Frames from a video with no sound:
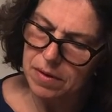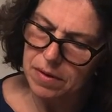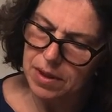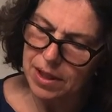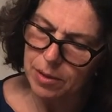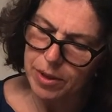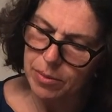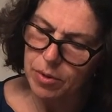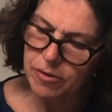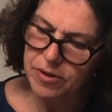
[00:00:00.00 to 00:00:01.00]
a little bit
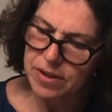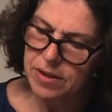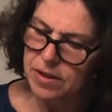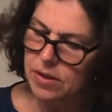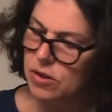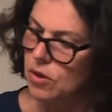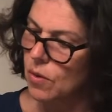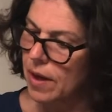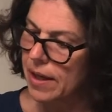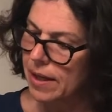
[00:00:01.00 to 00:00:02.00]
above it, so
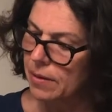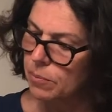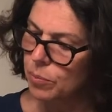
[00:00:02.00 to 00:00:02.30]
I can